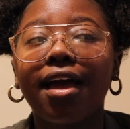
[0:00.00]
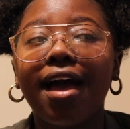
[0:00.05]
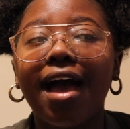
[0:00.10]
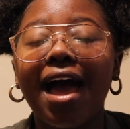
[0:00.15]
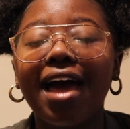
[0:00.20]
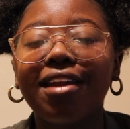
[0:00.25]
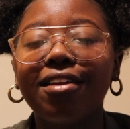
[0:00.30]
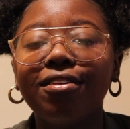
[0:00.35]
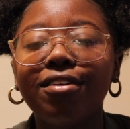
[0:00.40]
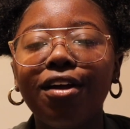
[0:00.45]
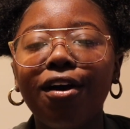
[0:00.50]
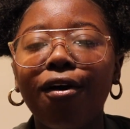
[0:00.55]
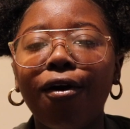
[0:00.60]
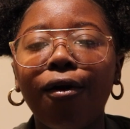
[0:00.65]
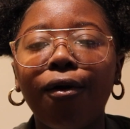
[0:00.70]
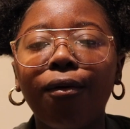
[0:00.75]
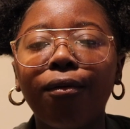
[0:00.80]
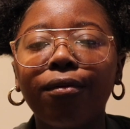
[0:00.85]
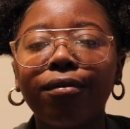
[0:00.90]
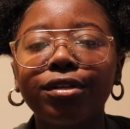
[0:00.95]
I don't
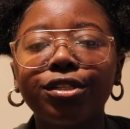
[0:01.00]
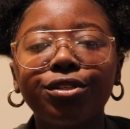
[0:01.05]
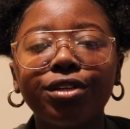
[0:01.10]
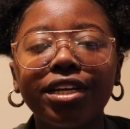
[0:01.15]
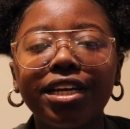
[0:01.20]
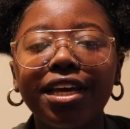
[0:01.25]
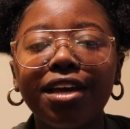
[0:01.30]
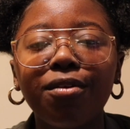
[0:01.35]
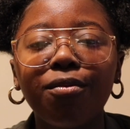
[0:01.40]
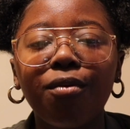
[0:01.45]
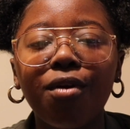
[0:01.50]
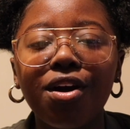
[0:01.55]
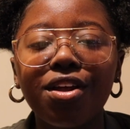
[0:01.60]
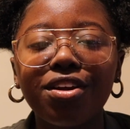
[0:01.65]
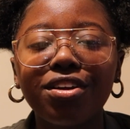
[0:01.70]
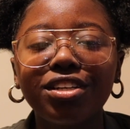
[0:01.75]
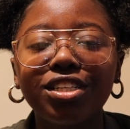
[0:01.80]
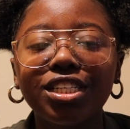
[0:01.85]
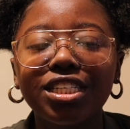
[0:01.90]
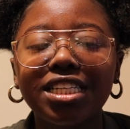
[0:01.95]
know, drinking
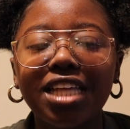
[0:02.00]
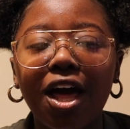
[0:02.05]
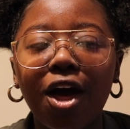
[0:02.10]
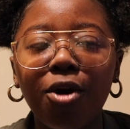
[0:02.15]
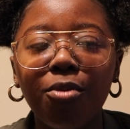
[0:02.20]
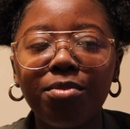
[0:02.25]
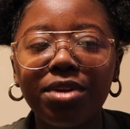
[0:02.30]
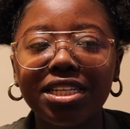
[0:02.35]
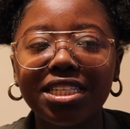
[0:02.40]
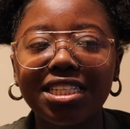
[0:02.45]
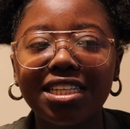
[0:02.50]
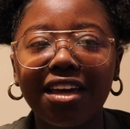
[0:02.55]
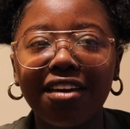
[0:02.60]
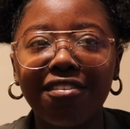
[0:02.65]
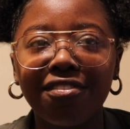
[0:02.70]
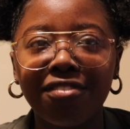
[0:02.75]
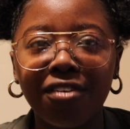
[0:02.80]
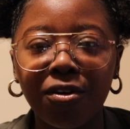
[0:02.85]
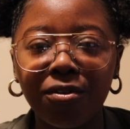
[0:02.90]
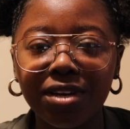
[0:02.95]
water just helped me stay
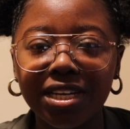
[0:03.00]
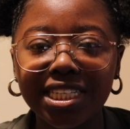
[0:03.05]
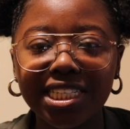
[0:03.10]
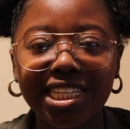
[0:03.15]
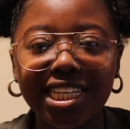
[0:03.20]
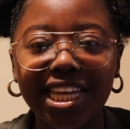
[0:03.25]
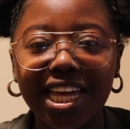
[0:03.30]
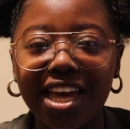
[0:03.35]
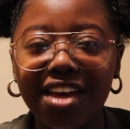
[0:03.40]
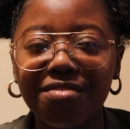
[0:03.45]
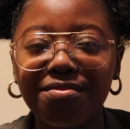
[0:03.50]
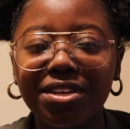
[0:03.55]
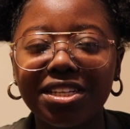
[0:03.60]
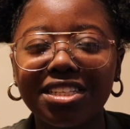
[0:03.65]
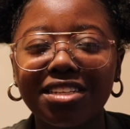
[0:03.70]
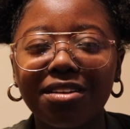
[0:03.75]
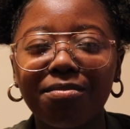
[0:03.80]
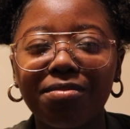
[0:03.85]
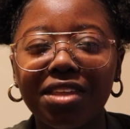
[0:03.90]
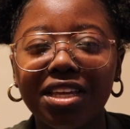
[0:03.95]
focused and gave me
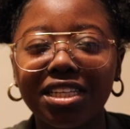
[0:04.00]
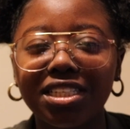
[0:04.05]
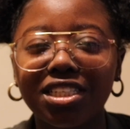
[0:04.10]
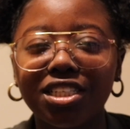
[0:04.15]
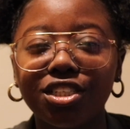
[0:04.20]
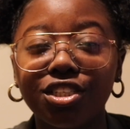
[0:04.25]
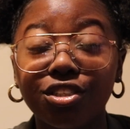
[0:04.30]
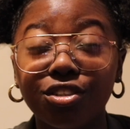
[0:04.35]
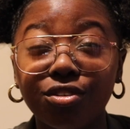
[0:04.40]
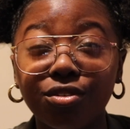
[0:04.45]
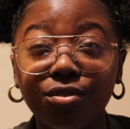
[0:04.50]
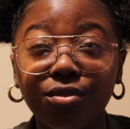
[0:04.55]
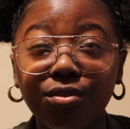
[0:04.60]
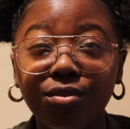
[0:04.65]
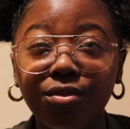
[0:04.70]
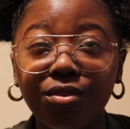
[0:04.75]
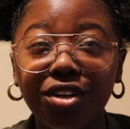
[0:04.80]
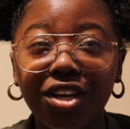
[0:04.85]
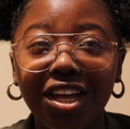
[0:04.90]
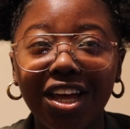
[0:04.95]
something to
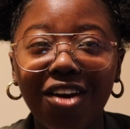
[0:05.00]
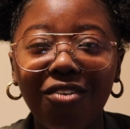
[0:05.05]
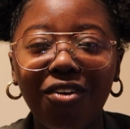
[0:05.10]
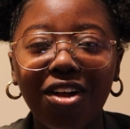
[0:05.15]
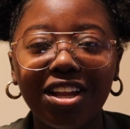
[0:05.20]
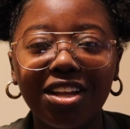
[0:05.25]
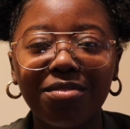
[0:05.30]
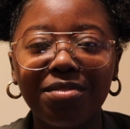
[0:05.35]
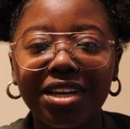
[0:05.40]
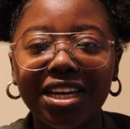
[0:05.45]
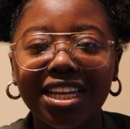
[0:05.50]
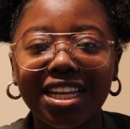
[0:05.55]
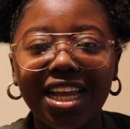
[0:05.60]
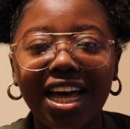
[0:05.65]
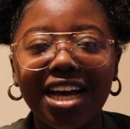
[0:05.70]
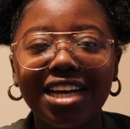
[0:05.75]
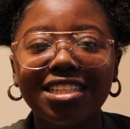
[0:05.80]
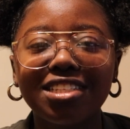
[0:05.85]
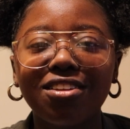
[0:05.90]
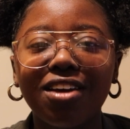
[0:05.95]
do while I'm in
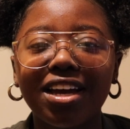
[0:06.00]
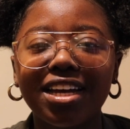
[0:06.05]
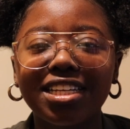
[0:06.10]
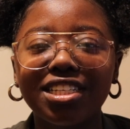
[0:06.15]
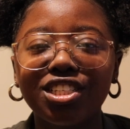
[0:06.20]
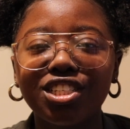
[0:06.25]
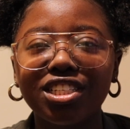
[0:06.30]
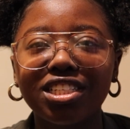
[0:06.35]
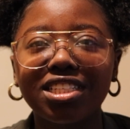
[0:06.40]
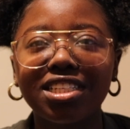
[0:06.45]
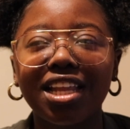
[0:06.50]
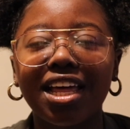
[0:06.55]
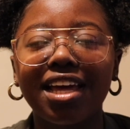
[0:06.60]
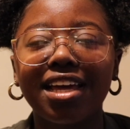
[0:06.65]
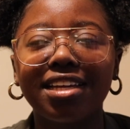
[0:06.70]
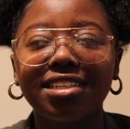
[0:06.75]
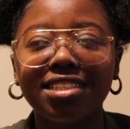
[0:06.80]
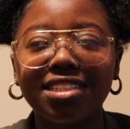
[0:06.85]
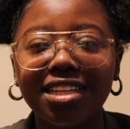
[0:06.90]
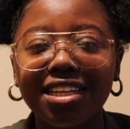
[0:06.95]
class, so I can just
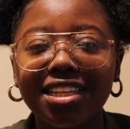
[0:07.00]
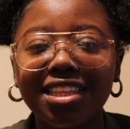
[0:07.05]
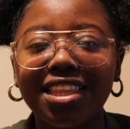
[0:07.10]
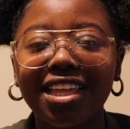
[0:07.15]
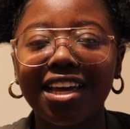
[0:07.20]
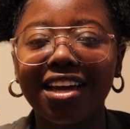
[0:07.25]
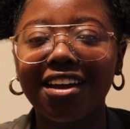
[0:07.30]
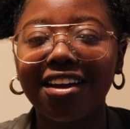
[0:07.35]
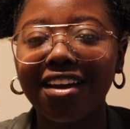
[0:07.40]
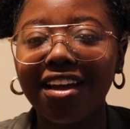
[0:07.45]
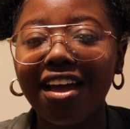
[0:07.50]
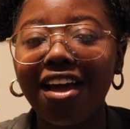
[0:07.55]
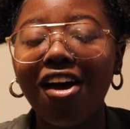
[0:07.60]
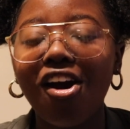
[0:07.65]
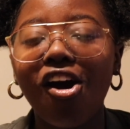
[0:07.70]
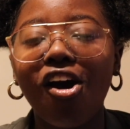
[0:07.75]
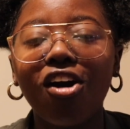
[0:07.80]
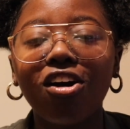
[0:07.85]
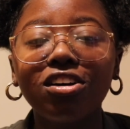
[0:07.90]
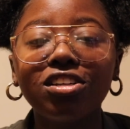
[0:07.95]
like sit there.
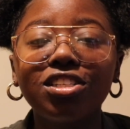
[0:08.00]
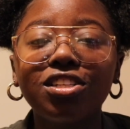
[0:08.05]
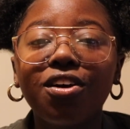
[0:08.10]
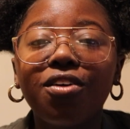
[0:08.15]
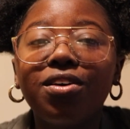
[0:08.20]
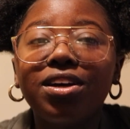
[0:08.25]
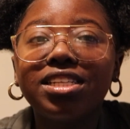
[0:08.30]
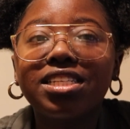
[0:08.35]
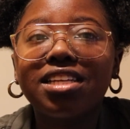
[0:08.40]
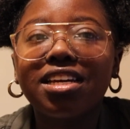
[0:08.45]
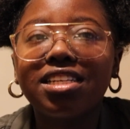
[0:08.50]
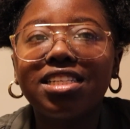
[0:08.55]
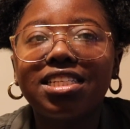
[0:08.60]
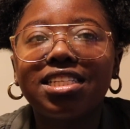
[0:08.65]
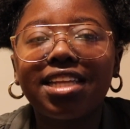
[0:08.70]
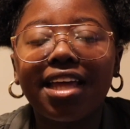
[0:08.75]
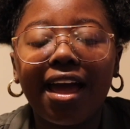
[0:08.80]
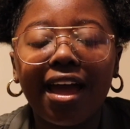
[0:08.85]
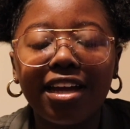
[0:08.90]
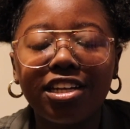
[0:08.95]
Also, it's good to
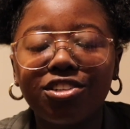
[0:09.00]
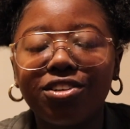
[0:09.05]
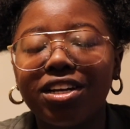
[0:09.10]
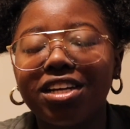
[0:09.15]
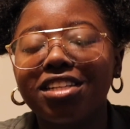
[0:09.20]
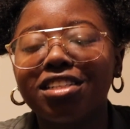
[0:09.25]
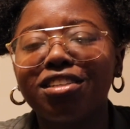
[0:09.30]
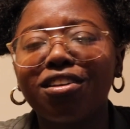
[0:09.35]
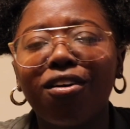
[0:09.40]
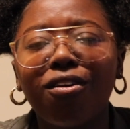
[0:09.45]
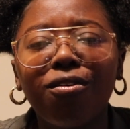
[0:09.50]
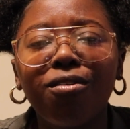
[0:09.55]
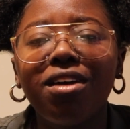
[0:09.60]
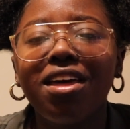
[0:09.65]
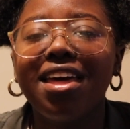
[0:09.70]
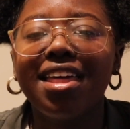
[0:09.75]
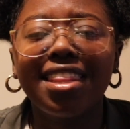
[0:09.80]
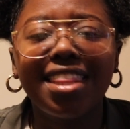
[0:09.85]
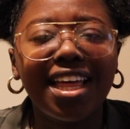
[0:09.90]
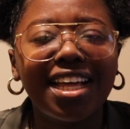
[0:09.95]
stay hydrated, so
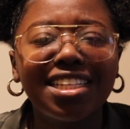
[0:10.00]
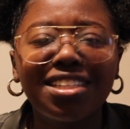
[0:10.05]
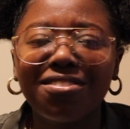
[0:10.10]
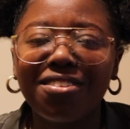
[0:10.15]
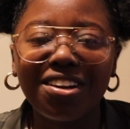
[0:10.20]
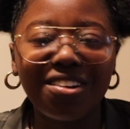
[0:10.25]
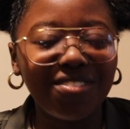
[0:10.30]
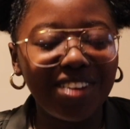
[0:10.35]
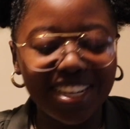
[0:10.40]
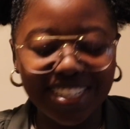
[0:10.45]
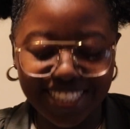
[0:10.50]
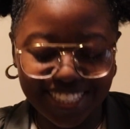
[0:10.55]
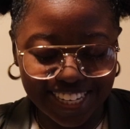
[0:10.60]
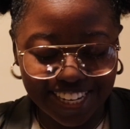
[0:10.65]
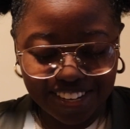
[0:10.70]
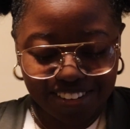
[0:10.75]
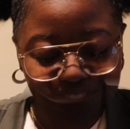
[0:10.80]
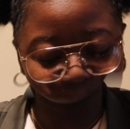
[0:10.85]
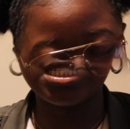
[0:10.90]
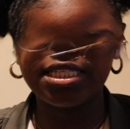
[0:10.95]
that's one of my
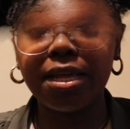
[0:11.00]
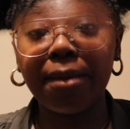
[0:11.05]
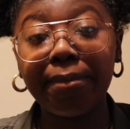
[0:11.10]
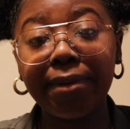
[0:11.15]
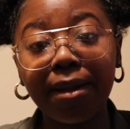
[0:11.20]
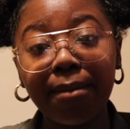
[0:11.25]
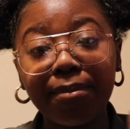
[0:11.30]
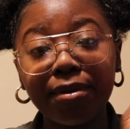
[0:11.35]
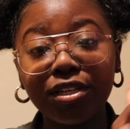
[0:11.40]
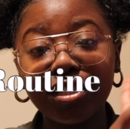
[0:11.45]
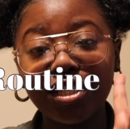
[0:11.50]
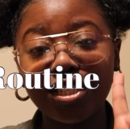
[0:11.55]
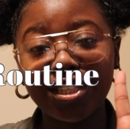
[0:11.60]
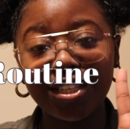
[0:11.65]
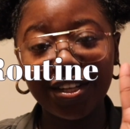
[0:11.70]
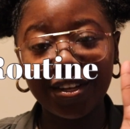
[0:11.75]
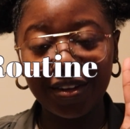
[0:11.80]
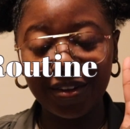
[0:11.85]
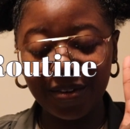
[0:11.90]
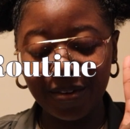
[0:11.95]
tips. Tip number
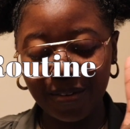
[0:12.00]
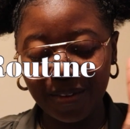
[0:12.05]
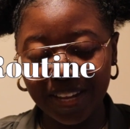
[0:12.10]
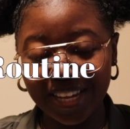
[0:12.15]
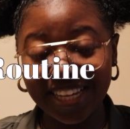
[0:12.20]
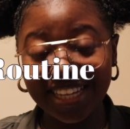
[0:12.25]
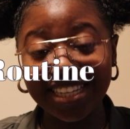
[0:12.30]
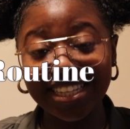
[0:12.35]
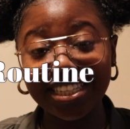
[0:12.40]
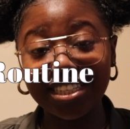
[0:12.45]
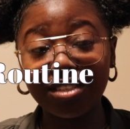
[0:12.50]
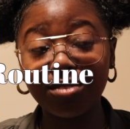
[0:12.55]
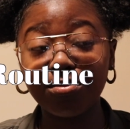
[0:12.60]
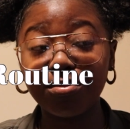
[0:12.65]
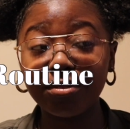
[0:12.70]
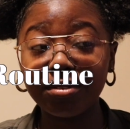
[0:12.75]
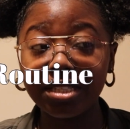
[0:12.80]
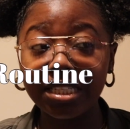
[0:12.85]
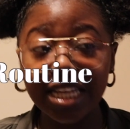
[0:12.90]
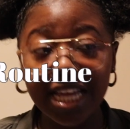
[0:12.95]
two is
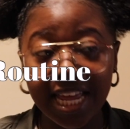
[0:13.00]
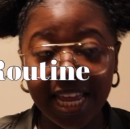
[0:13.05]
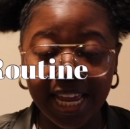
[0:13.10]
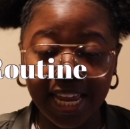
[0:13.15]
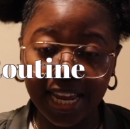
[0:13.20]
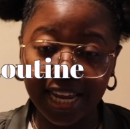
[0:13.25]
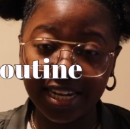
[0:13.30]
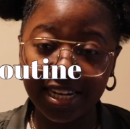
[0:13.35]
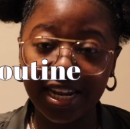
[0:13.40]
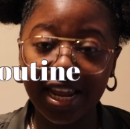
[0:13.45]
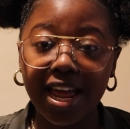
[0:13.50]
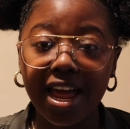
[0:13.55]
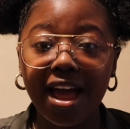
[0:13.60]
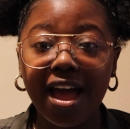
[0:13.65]
routine.